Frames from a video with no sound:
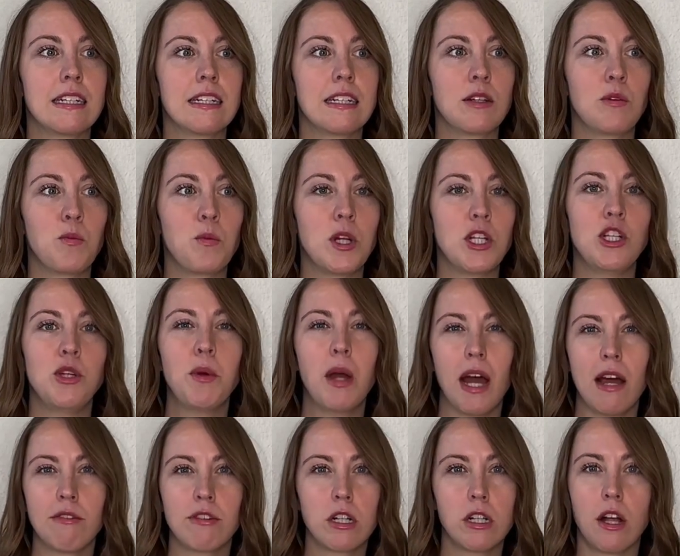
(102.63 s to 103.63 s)
when you
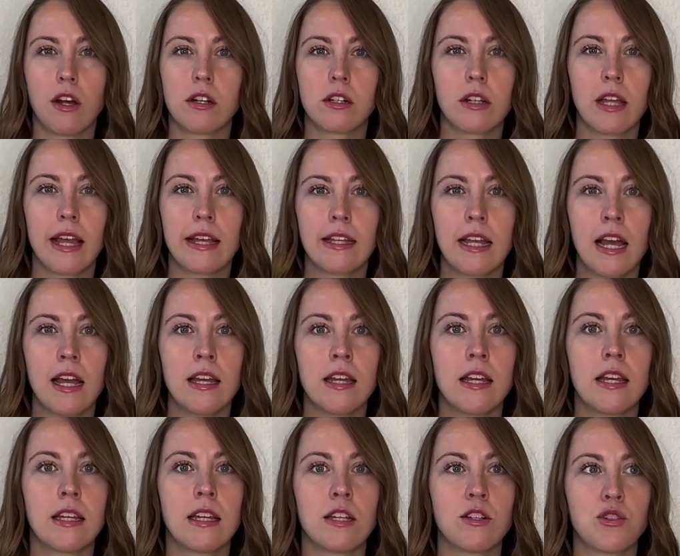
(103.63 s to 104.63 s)
have clutter like that,
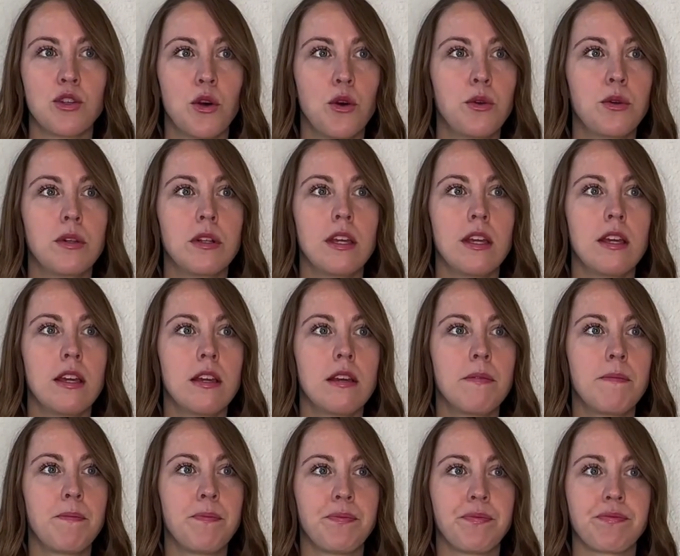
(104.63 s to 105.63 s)
it can
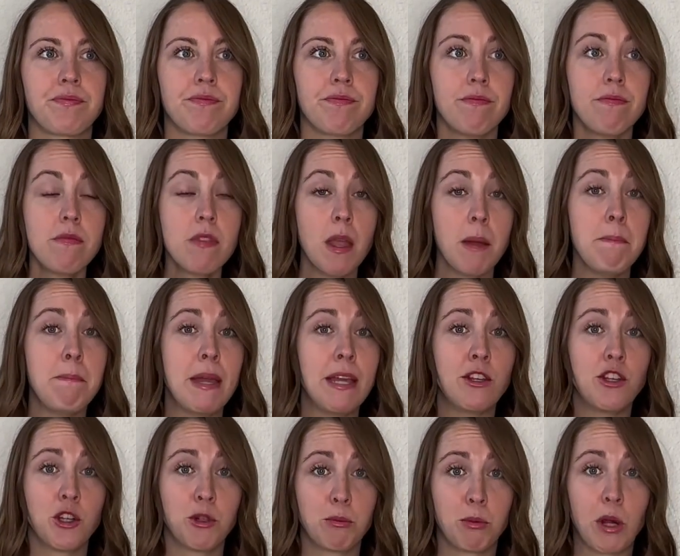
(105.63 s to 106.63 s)
totally make
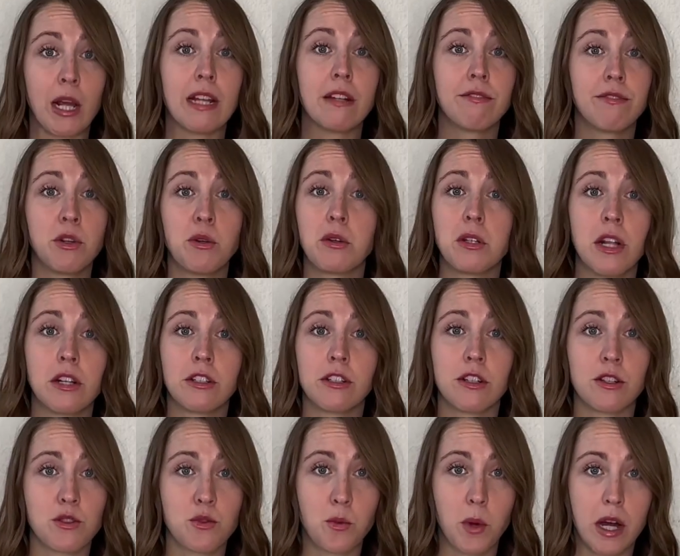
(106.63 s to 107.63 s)
your brain feel cluttered
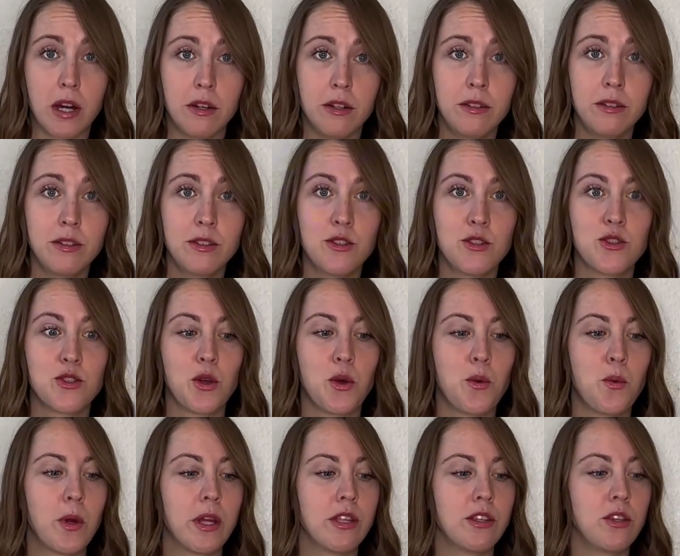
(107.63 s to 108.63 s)
as well. So
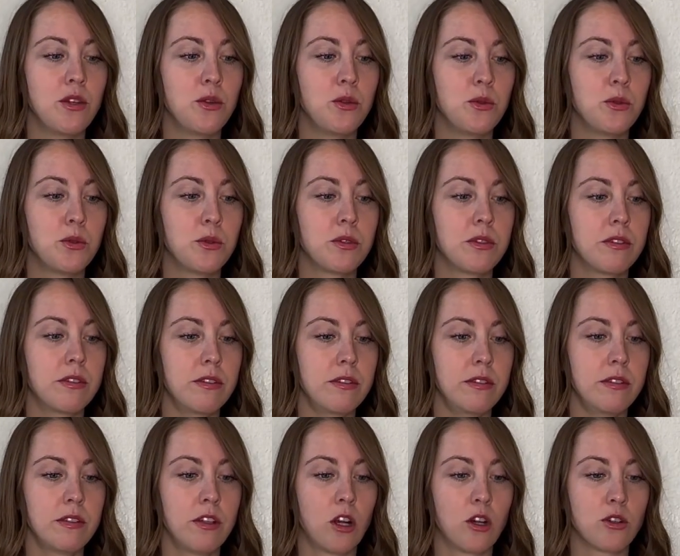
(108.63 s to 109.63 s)
when you
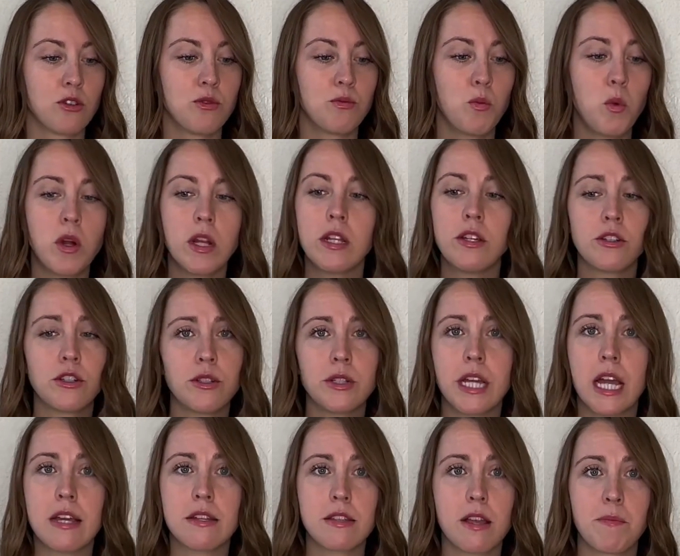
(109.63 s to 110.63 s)
are wanting to
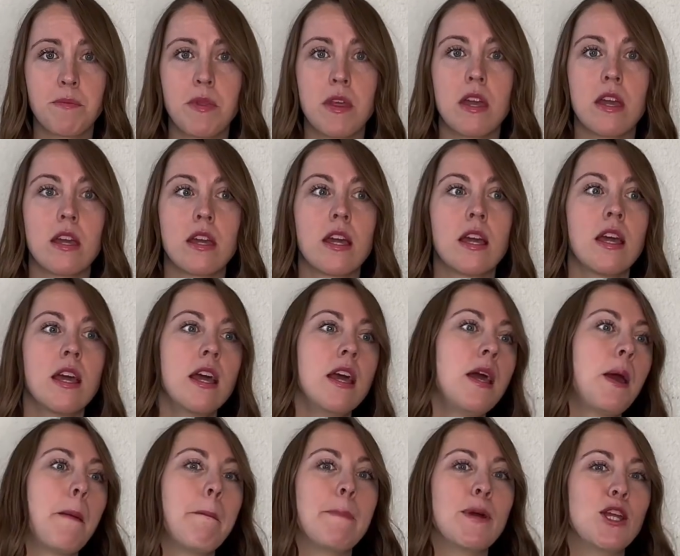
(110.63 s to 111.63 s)
create something,
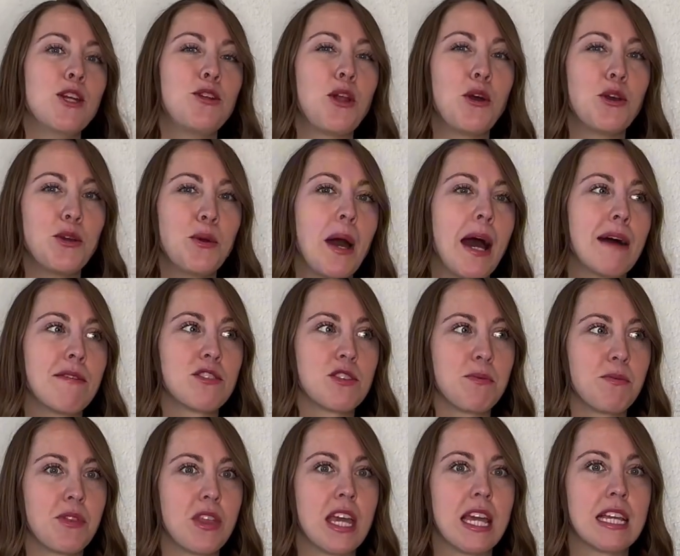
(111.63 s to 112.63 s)
but you know you have
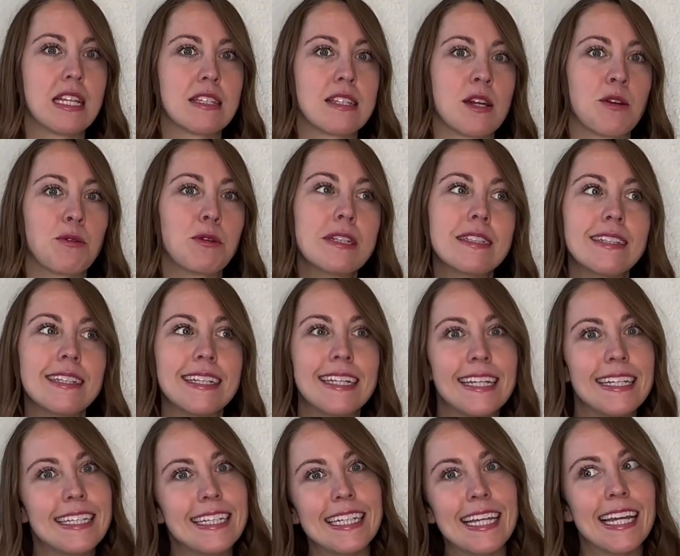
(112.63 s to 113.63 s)
some things that really
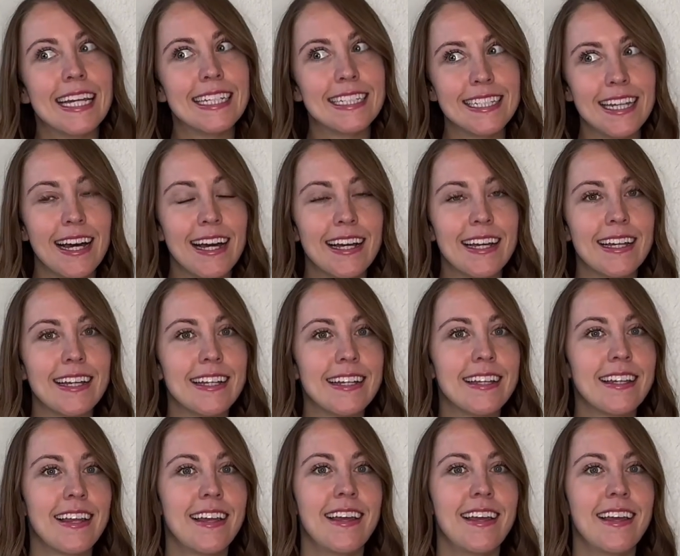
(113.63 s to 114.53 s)
need to get done,